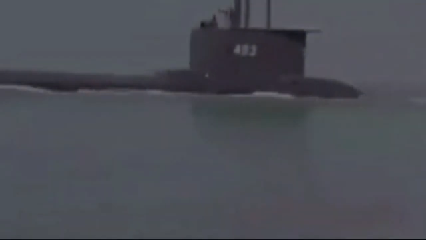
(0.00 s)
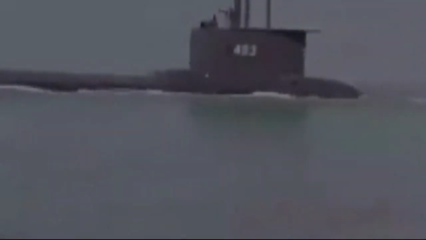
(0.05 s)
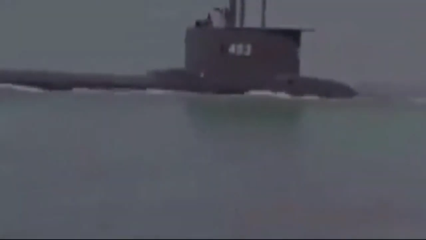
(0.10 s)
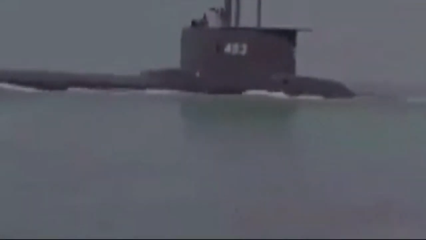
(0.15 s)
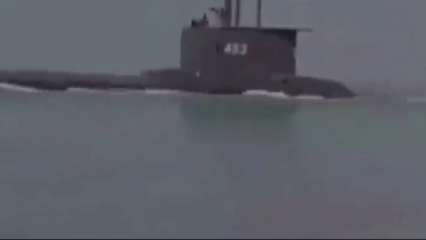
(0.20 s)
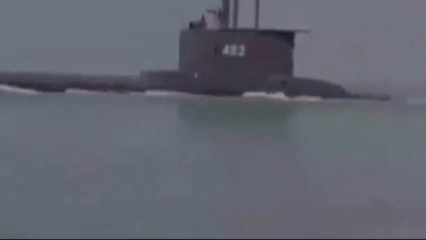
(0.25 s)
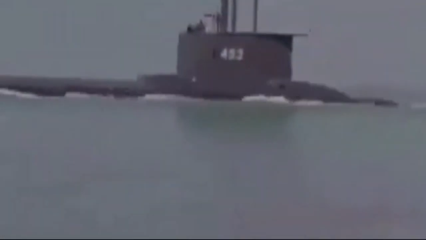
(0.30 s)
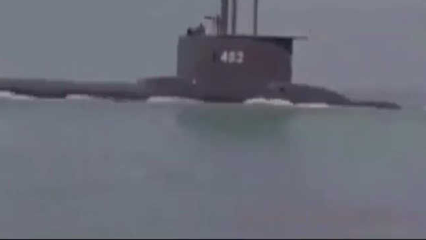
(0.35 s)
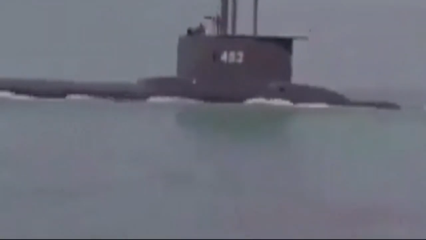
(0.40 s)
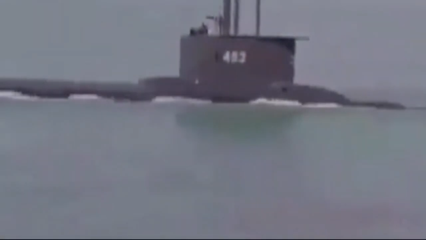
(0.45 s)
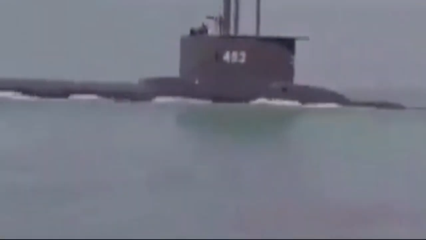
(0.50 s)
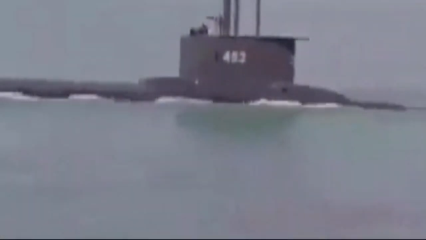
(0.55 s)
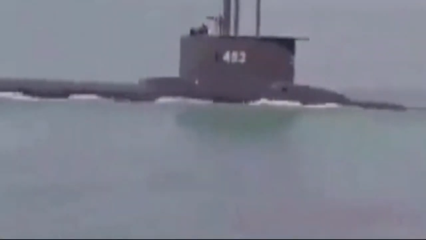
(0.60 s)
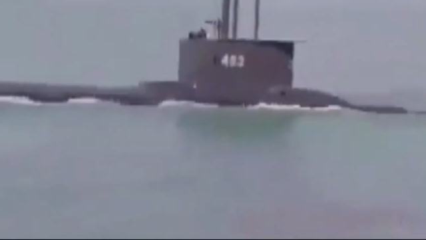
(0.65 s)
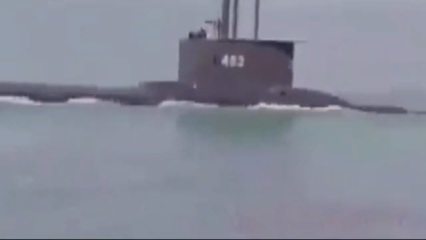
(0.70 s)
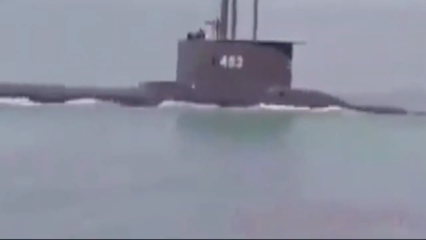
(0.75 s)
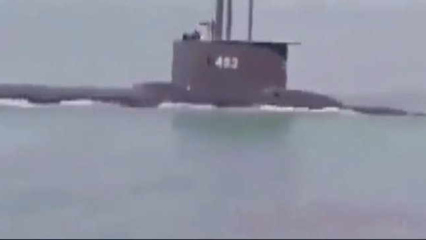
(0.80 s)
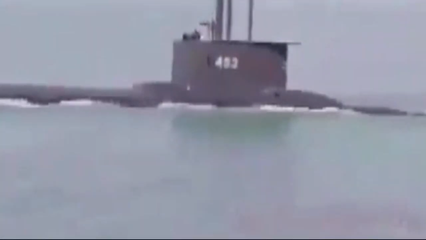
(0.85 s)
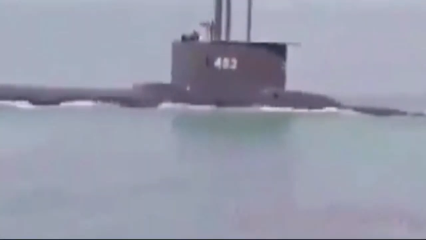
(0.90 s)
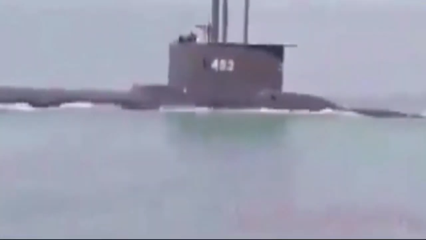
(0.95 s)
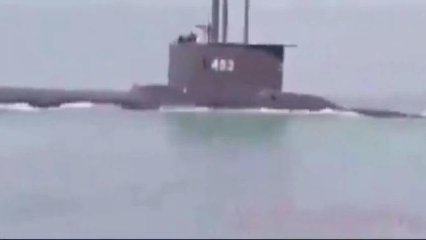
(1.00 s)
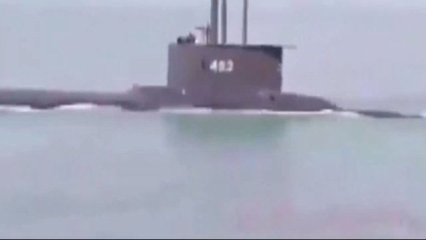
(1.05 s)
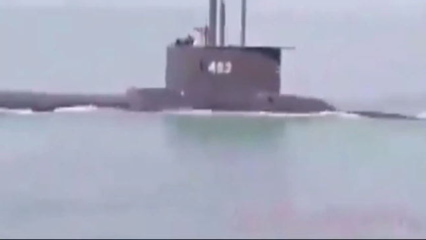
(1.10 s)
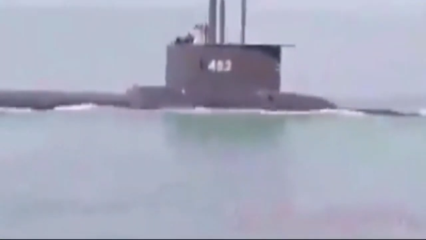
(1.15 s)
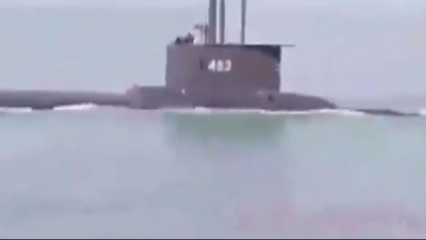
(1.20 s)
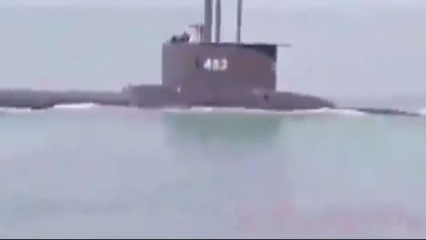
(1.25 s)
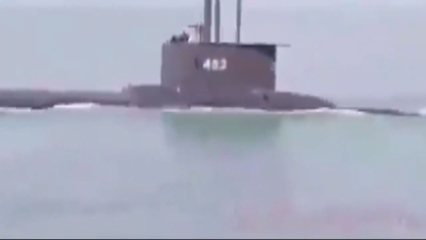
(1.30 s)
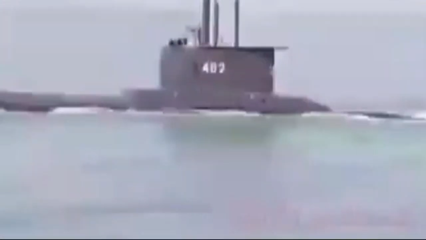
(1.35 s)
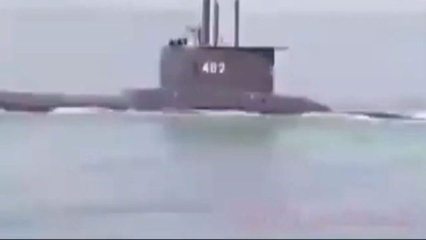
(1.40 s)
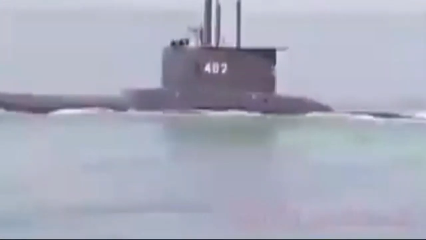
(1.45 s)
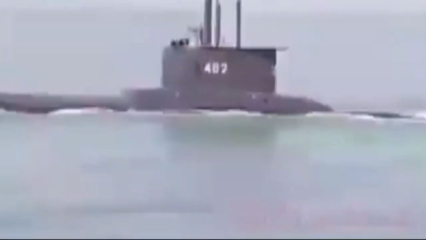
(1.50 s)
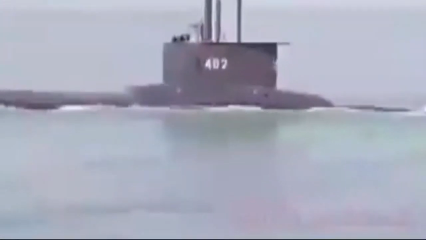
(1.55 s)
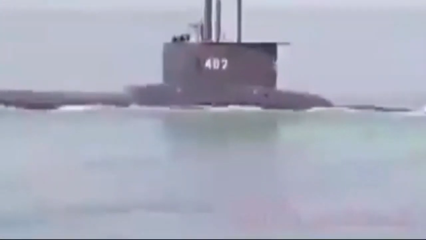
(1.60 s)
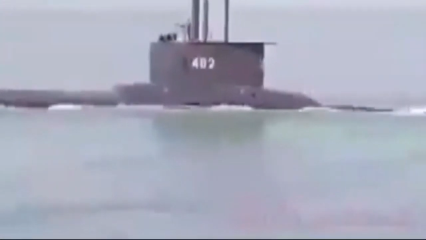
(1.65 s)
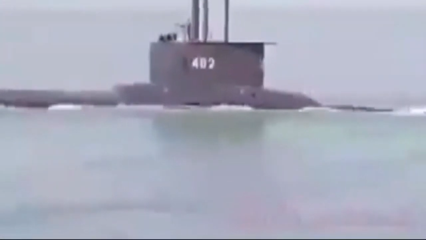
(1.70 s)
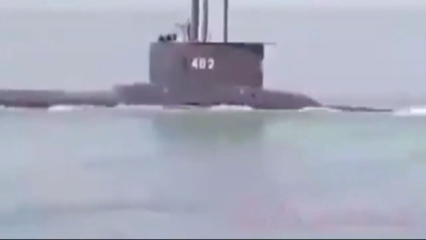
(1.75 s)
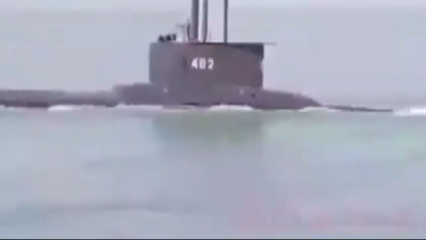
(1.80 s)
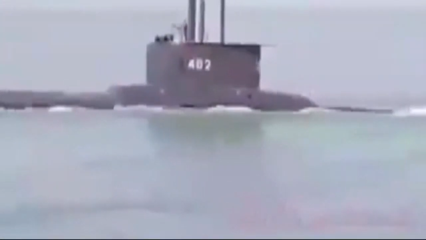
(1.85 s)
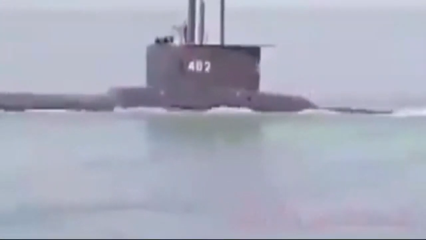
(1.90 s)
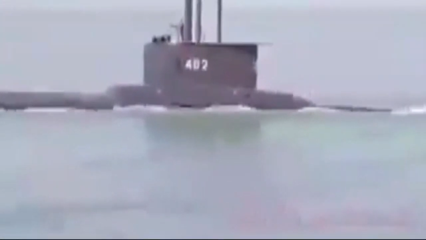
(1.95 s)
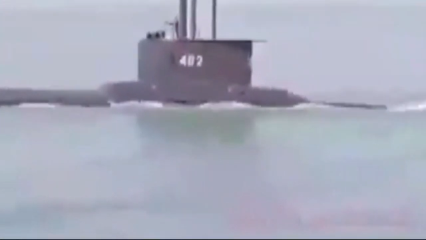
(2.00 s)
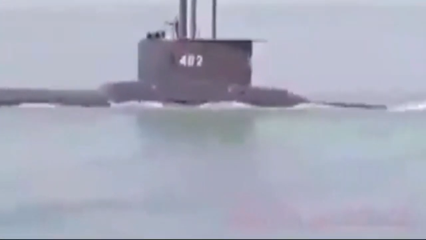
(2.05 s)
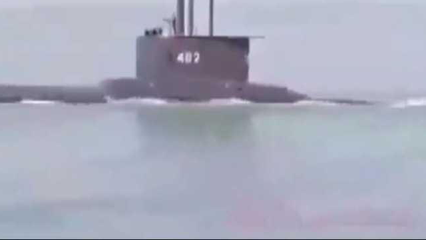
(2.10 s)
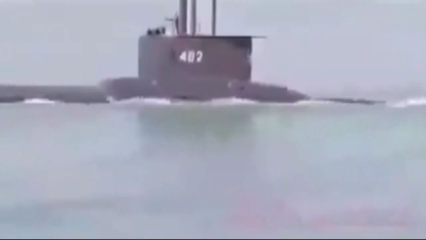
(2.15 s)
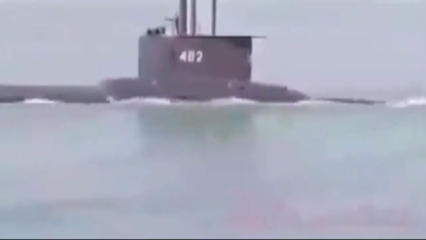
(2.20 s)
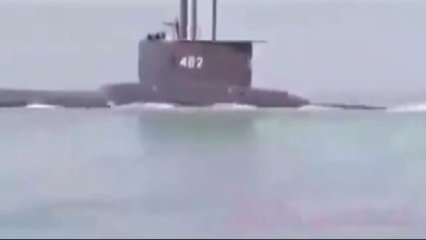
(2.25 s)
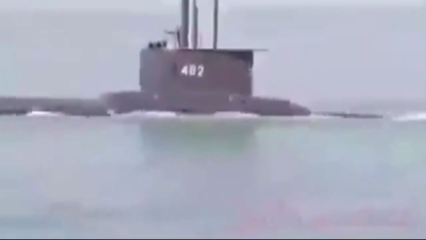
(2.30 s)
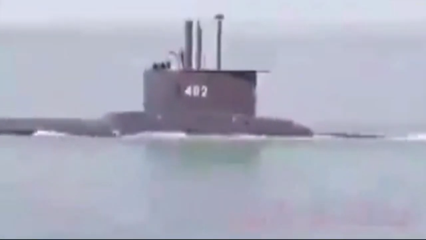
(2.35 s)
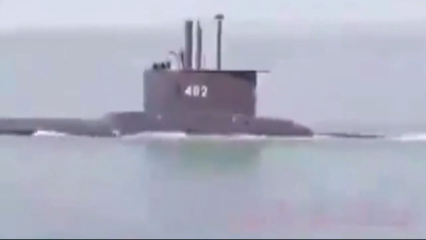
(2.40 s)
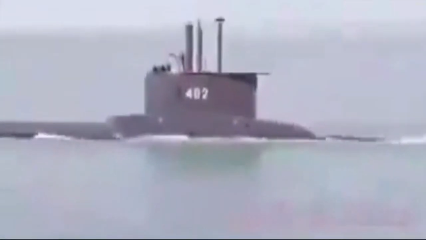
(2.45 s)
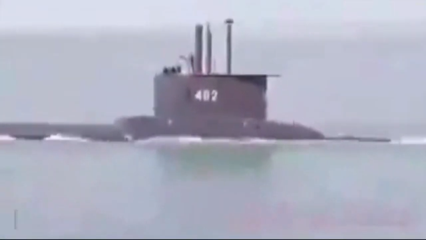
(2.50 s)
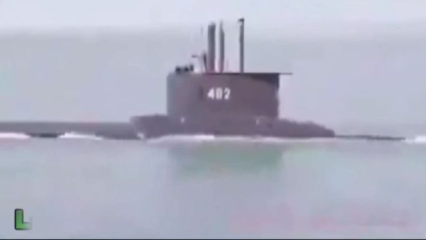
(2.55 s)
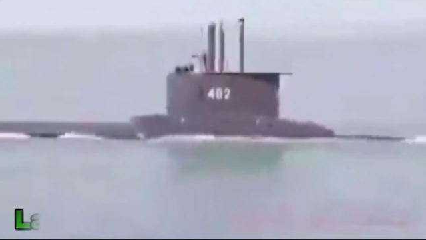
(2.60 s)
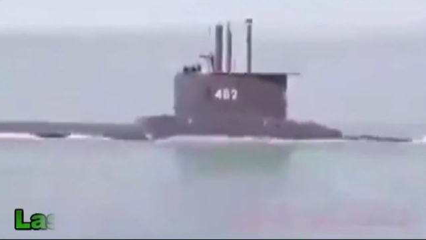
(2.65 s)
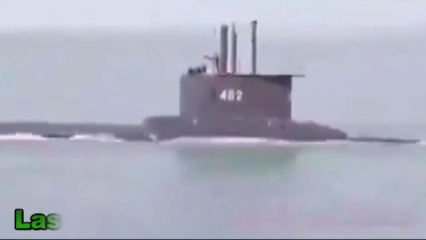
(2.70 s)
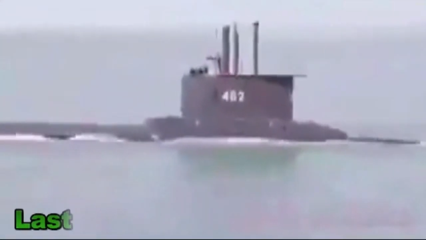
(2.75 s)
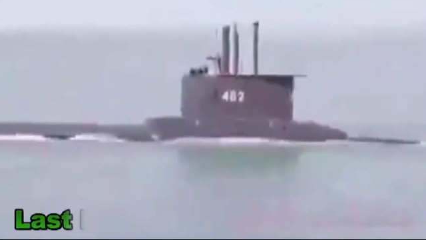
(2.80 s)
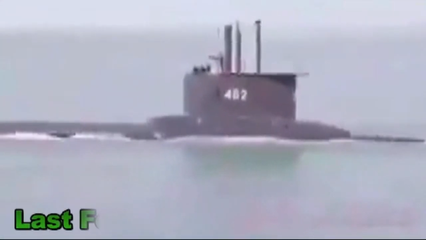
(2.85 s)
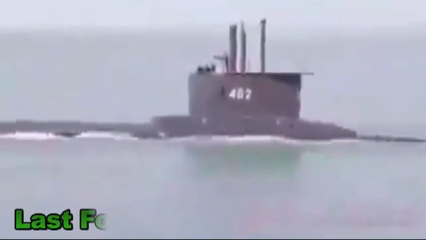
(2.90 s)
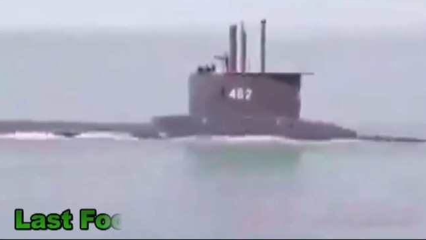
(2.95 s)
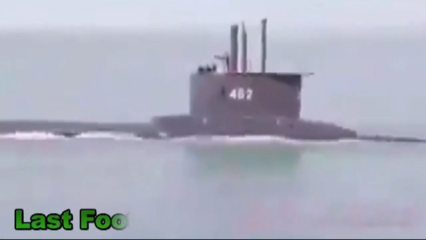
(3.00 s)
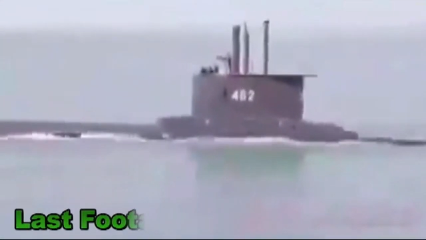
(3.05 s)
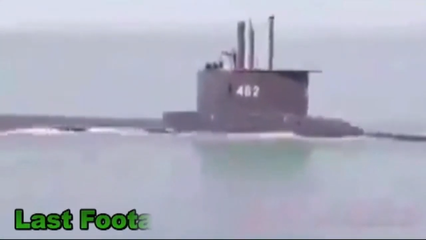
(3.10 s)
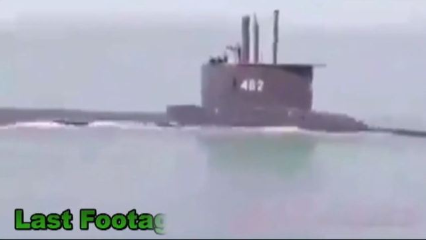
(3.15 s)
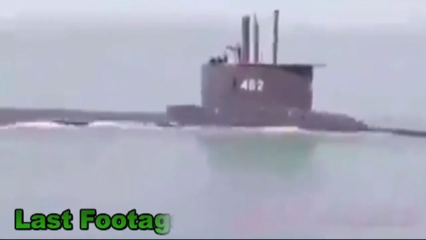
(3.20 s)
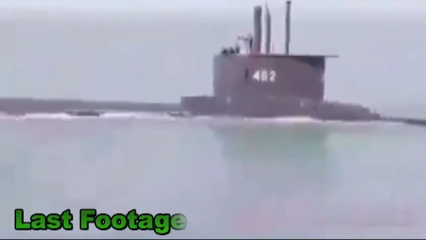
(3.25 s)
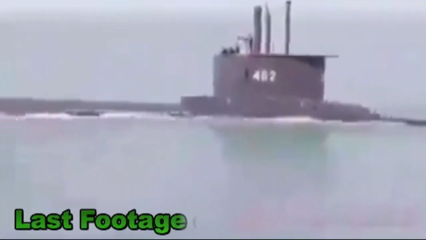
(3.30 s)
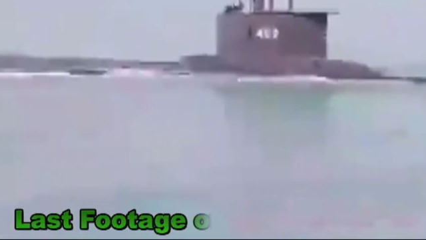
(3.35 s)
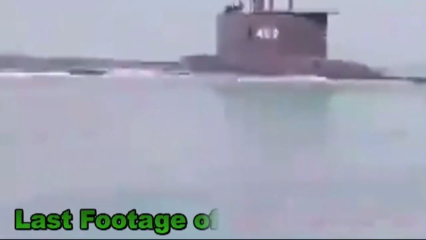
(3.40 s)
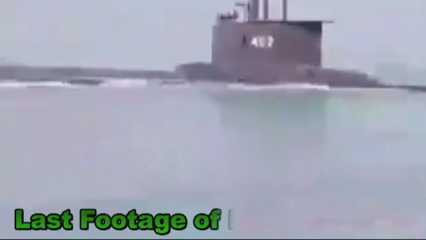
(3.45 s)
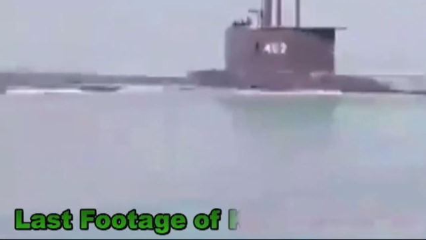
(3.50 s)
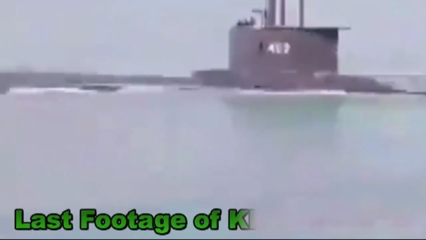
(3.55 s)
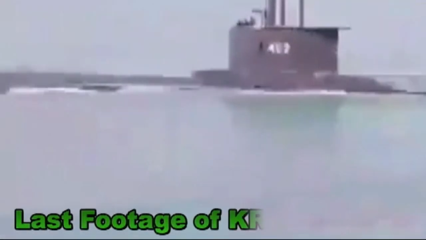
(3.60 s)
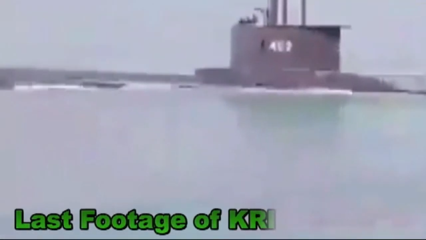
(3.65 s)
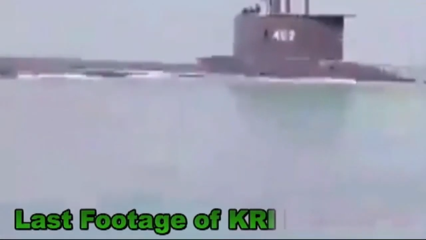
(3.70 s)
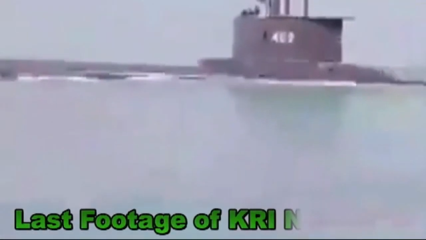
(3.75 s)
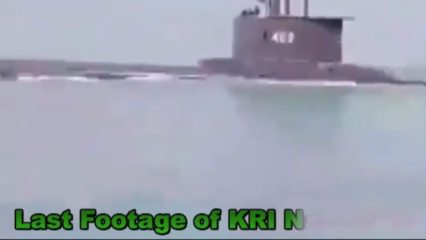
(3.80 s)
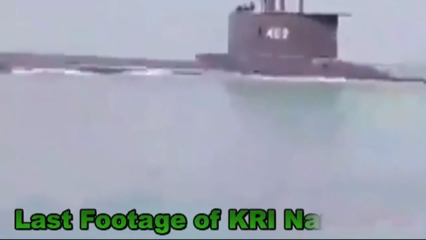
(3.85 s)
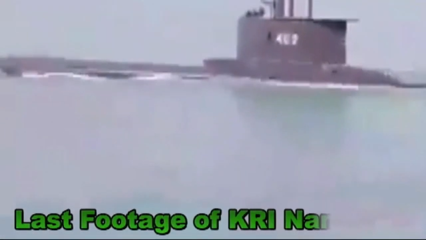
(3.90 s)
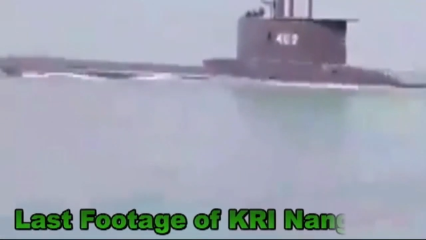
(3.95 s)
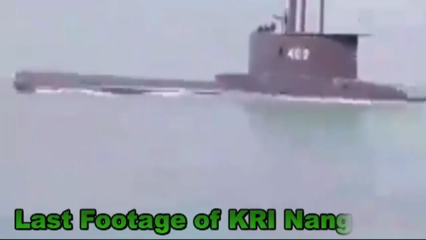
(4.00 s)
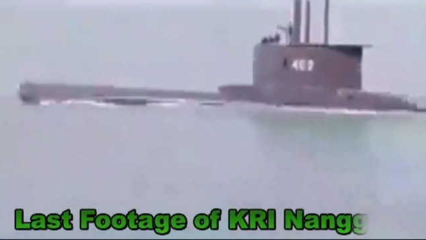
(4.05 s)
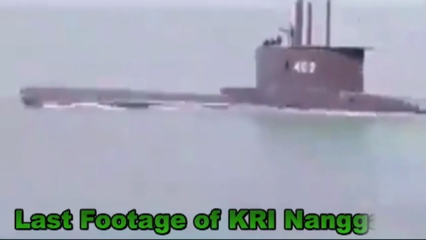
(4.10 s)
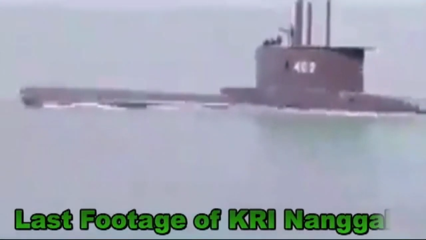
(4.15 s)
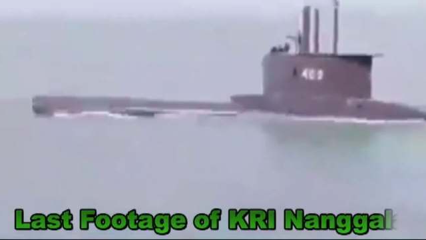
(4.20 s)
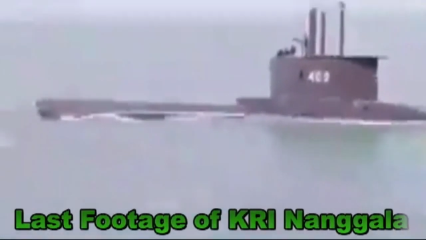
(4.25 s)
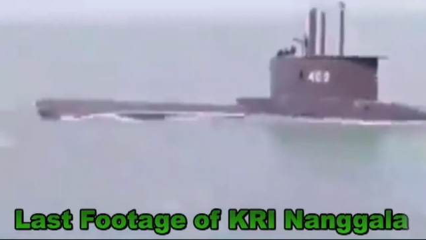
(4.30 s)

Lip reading: (no speaker visible)